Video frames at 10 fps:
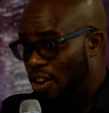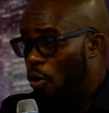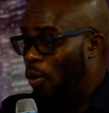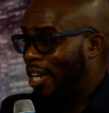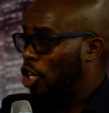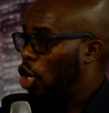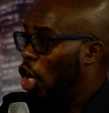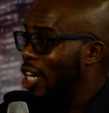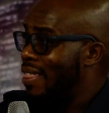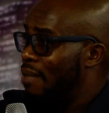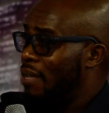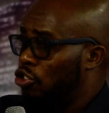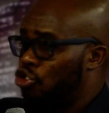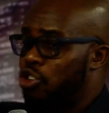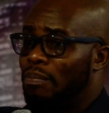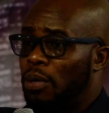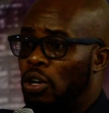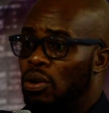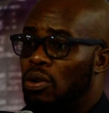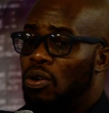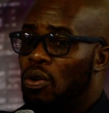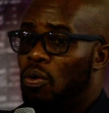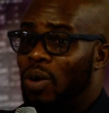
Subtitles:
What got them in trouble